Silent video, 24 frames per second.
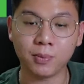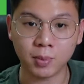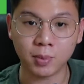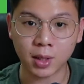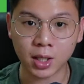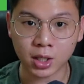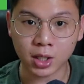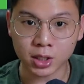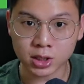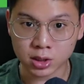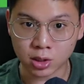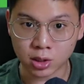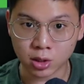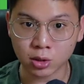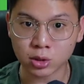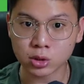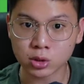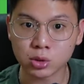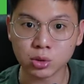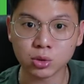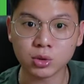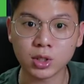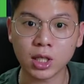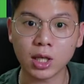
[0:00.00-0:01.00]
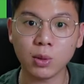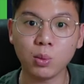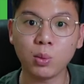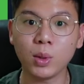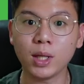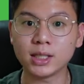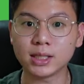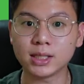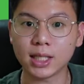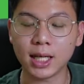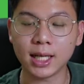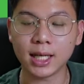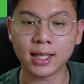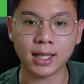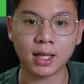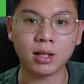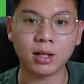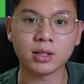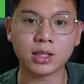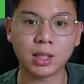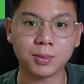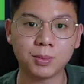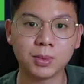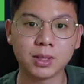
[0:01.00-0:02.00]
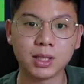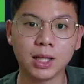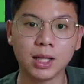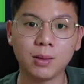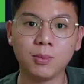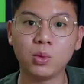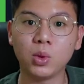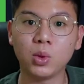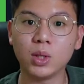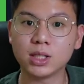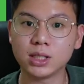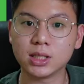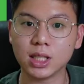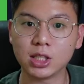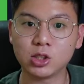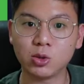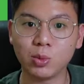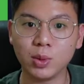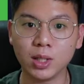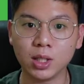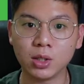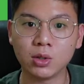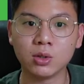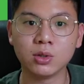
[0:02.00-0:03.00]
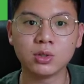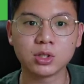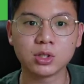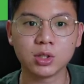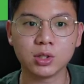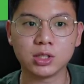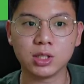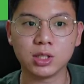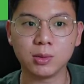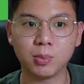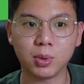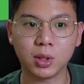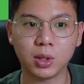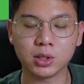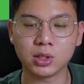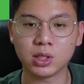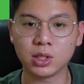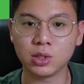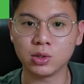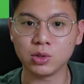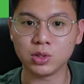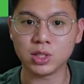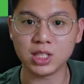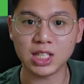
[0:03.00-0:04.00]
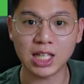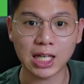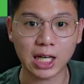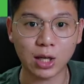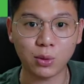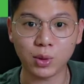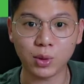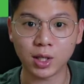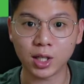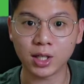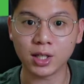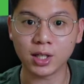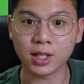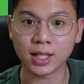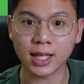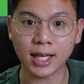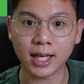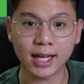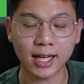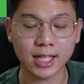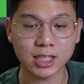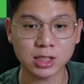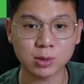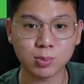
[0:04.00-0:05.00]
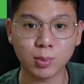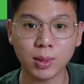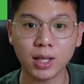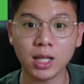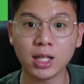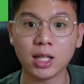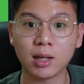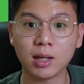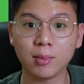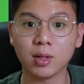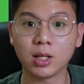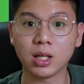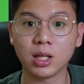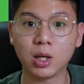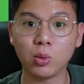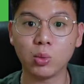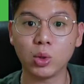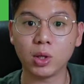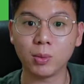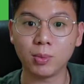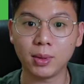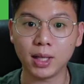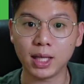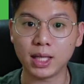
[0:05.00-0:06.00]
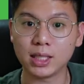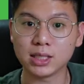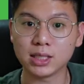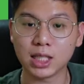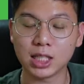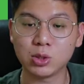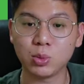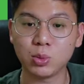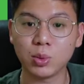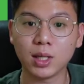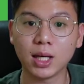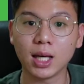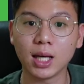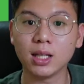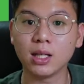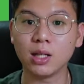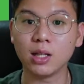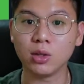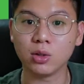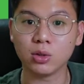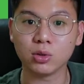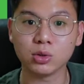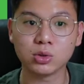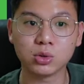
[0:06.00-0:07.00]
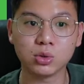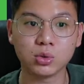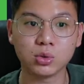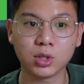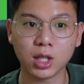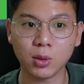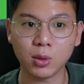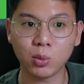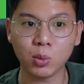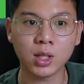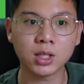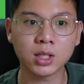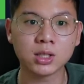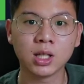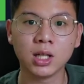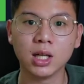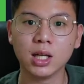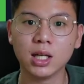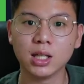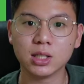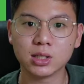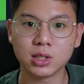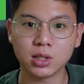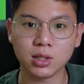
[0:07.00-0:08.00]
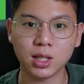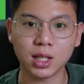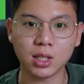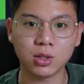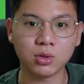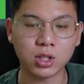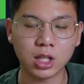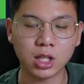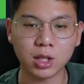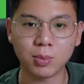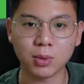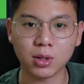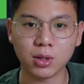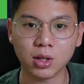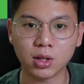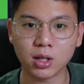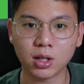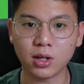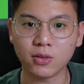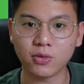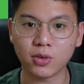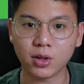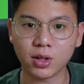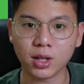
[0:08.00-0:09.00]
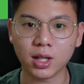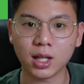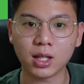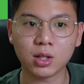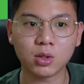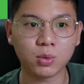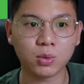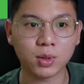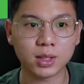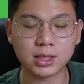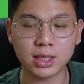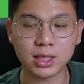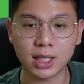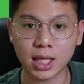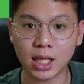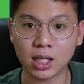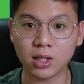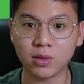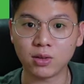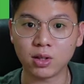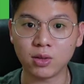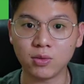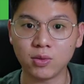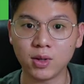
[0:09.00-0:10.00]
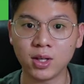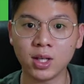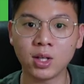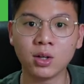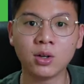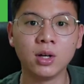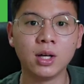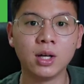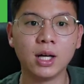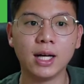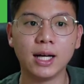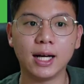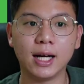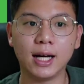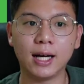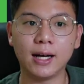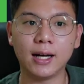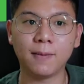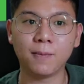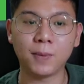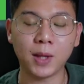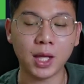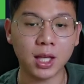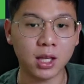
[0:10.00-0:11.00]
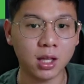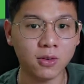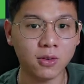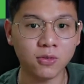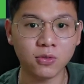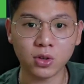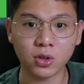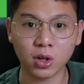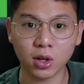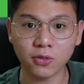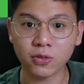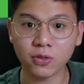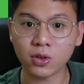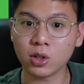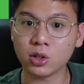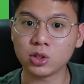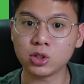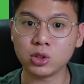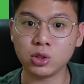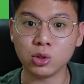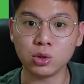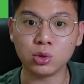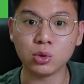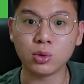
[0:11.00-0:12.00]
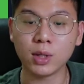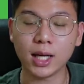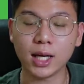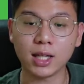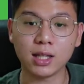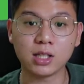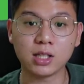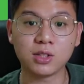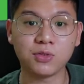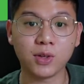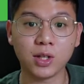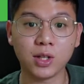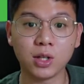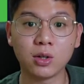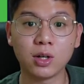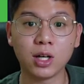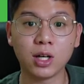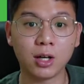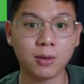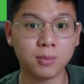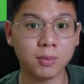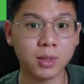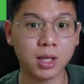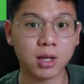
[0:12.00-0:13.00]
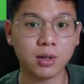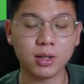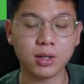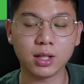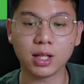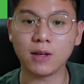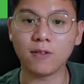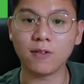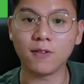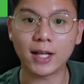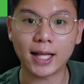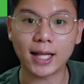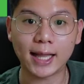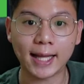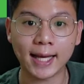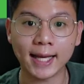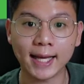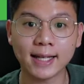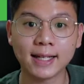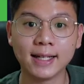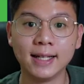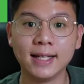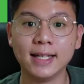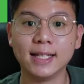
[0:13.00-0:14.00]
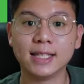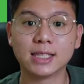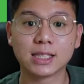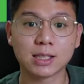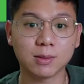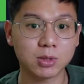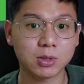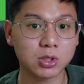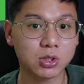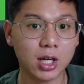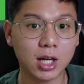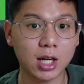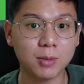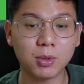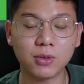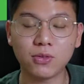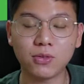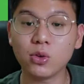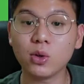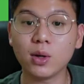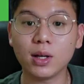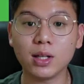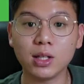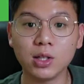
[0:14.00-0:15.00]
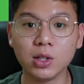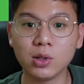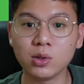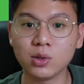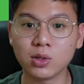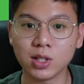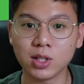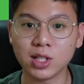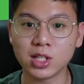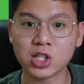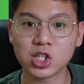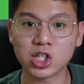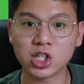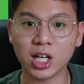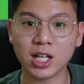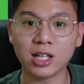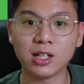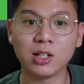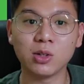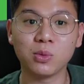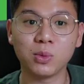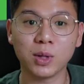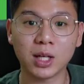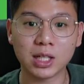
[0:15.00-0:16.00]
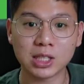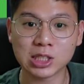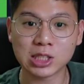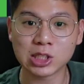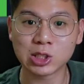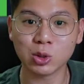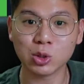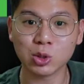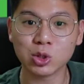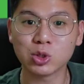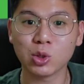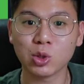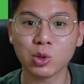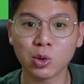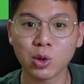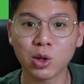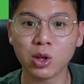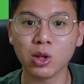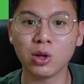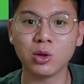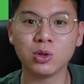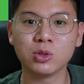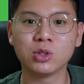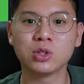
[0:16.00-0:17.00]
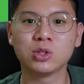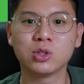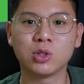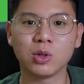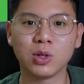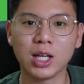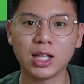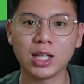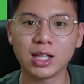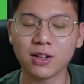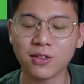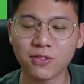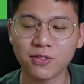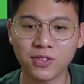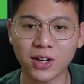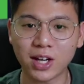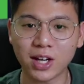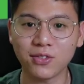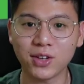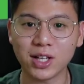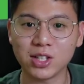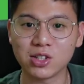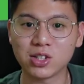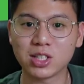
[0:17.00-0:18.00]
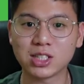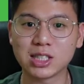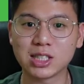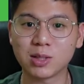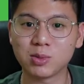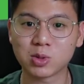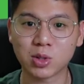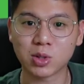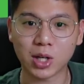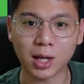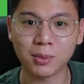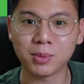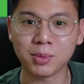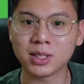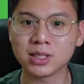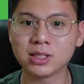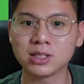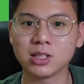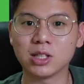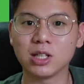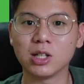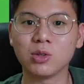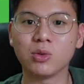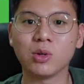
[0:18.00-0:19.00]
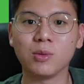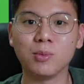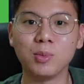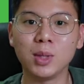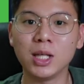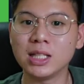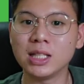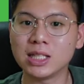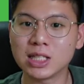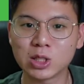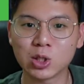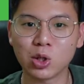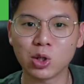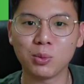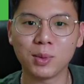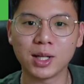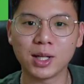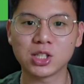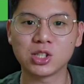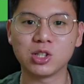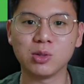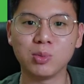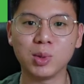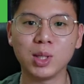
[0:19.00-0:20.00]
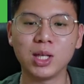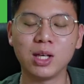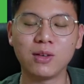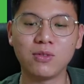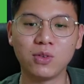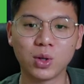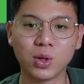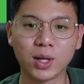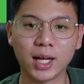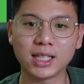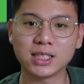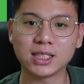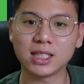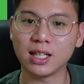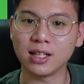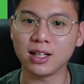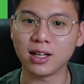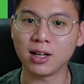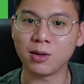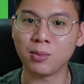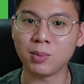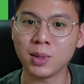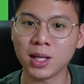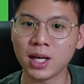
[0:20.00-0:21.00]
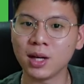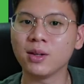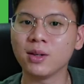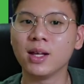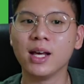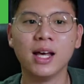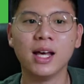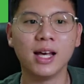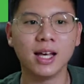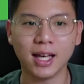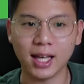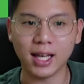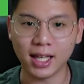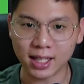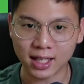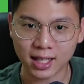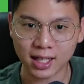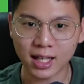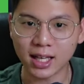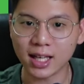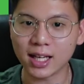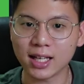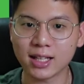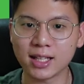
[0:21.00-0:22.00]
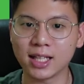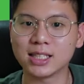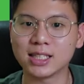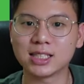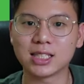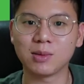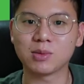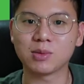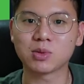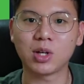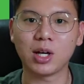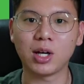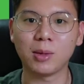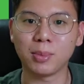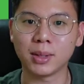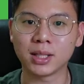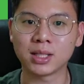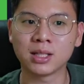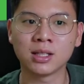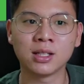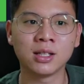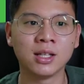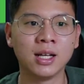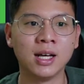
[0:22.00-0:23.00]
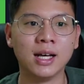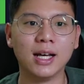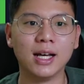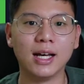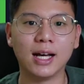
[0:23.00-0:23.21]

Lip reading: Because those two game weeks are now double game weeks, as we know, so it's important to see how we're gonna get as many double game week players as we can in those two game weeks. So yeah, do keep a lookout for that towards the end of the video. And if of course you do like this video, help me out and give it a like. Subscribe if you are new to this channel. We are so close to hitting 500 subscribers, so it will mean so much to me if you guys can help me out and click that subscribe button.